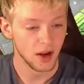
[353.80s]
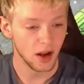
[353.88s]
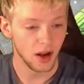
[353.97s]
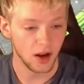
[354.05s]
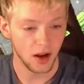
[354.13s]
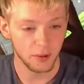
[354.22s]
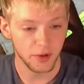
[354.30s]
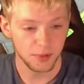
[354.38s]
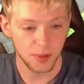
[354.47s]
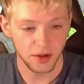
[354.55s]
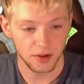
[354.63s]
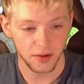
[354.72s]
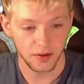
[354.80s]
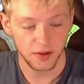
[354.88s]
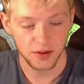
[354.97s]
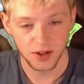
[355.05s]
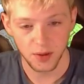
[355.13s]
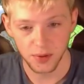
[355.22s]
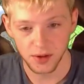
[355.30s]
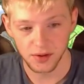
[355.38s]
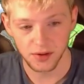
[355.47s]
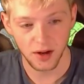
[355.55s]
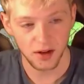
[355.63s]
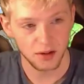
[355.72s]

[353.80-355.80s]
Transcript: I'm expecting these champions not